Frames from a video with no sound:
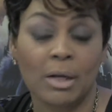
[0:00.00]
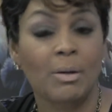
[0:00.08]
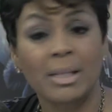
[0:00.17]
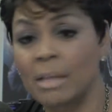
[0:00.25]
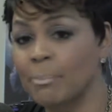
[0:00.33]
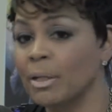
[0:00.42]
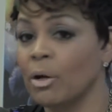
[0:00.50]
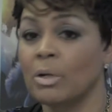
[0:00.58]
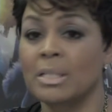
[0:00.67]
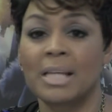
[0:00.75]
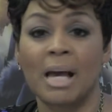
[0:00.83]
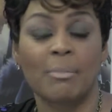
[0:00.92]
Don't let that be the
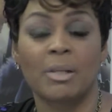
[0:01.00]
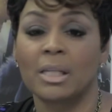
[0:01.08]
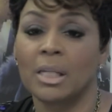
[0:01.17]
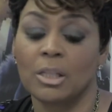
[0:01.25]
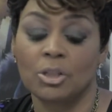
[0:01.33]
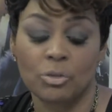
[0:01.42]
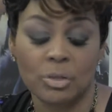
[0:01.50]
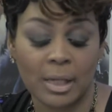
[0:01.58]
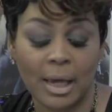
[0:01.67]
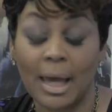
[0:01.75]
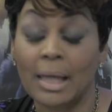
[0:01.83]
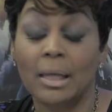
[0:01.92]
only time of the year that you
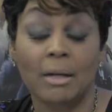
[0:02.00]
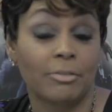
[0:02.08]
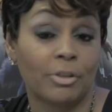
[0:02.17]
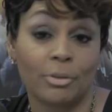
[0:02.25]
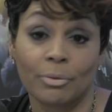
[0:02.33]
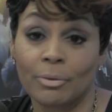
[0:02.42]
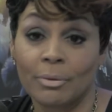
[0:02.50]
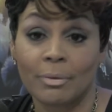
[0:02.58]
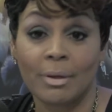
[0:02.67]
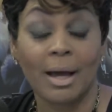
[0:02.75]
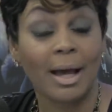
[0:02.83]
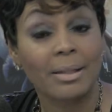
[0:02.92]
say, hey, I love you.
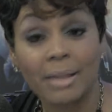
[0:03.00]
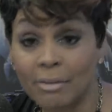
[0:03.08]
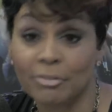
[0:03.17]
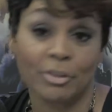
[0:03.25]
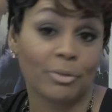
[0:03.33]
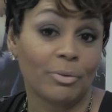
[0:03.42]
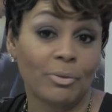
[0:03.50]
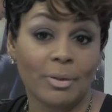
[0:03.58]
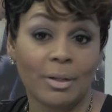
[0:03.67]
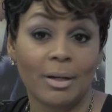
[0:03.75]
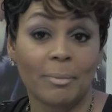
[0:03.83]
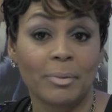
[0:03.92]
I love you.
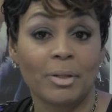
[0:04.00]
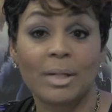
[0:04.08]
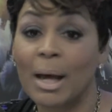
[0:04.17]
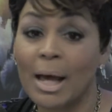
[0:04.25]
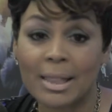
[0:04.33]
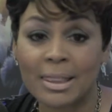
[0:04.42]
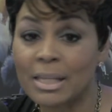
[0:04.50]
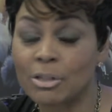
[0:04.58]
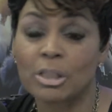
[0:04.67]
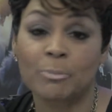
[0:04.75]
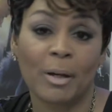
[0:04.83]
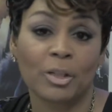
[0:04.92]
I mean, I think you're
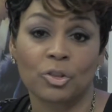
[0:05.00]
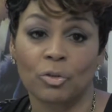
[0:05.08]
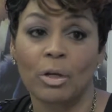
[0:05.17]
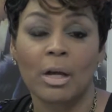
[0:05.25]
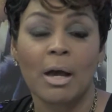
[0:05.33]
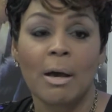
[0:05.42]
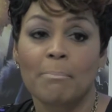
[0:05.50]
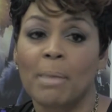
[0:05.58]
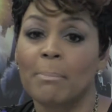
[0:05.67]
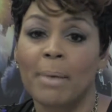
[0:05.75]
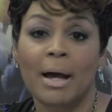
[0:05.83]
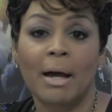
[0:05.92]
special. My
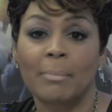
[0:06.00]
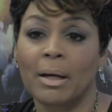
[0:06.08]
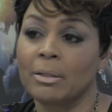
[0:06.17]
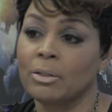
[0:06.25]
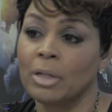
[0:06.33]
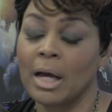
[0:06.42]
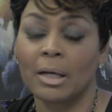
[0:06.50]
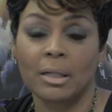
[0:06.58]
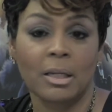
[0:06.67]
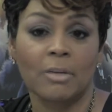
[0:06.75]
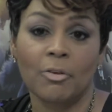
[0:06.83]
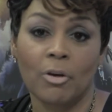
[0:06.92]
mom, I could
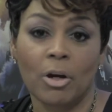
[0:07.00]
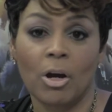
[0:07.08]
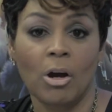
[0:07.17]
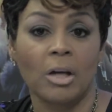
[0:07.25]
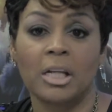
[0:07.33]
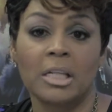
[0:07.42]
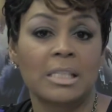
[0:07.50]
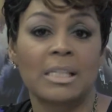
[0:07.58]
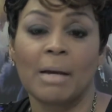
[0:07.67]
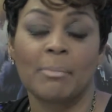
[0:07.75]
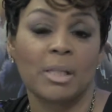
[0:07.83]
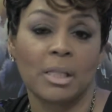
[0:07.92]
give her a card any
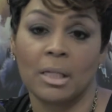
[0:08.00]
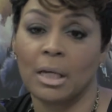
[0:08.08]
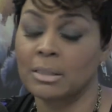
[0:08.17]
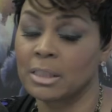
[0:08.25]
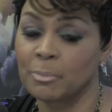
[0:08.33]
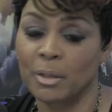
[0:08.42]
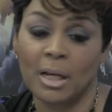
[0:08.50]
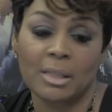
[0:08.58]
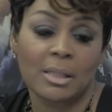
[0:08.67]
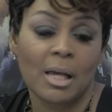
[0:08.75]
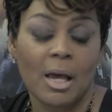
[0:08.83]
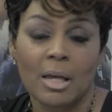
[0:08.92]
time of the year just
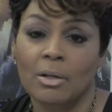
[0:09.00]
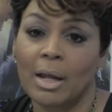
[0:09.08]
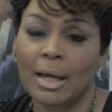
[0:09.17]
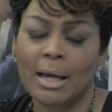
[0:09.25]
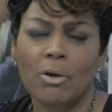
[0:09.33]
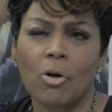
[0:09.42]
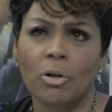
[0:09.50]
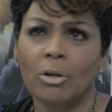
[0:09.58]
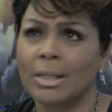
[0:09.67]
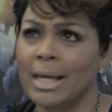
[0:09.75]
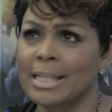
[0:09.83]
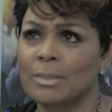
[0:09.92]
because, like I called her
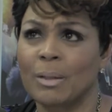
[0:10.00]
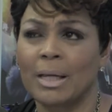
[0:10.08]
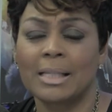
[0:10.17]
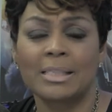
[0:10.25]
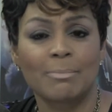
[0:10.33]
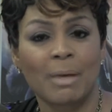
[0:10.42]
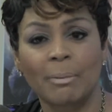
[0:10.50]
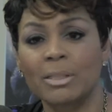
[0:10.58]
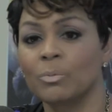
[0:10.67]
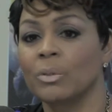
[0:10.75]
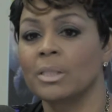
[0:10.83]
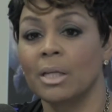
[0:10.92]
last week and I said, Mom, I
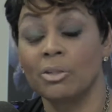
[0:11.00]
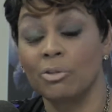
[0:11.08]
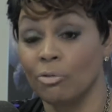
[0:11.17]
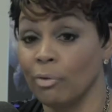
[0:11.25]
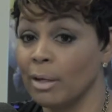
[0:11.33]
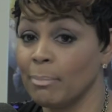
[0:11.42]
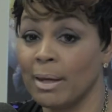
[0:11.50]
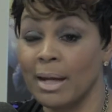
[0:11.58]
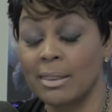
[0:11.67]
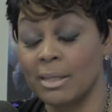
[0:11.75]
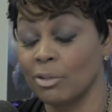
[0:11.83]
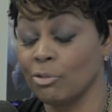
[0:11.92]
just want to tell you, great, man. I
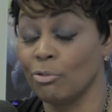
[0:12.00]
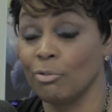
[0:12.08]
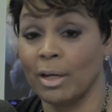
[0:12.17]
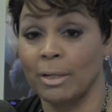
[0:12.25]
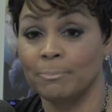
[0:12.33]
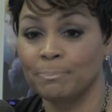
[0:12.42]
think you're great.